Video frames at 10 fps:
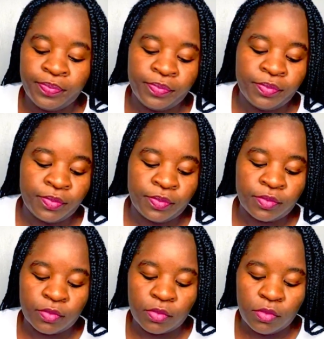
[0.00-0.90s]

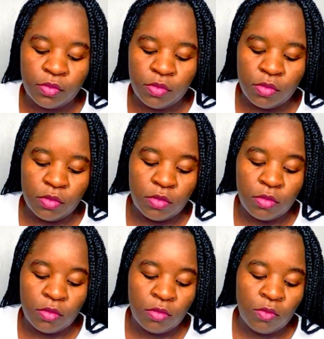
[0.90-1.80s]

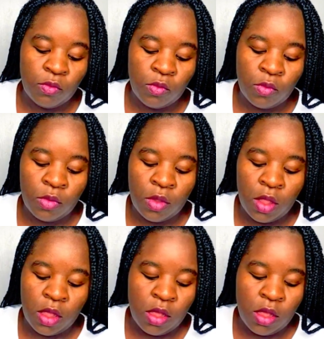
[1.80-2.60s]
No one is speaking in this clip.